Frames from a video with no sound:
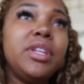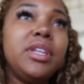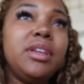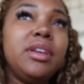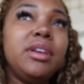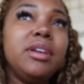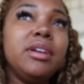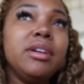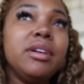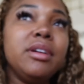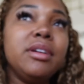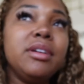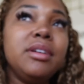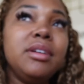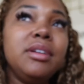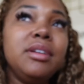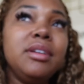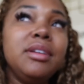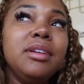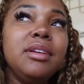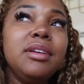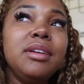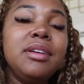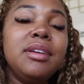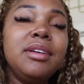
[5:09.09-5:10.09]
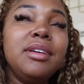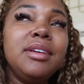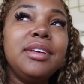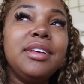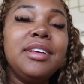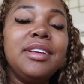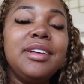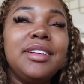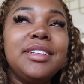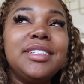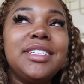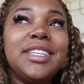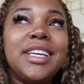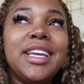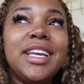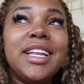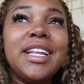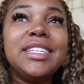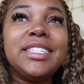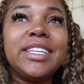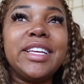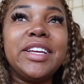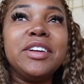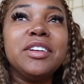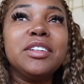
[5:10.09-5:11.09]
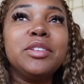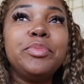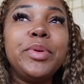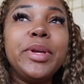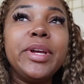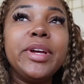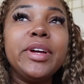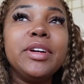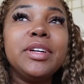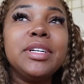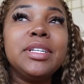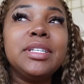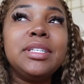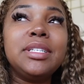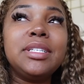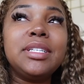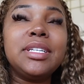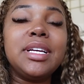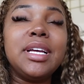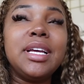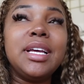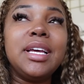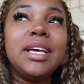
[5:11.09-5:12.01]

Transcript: year to get his ears pierced.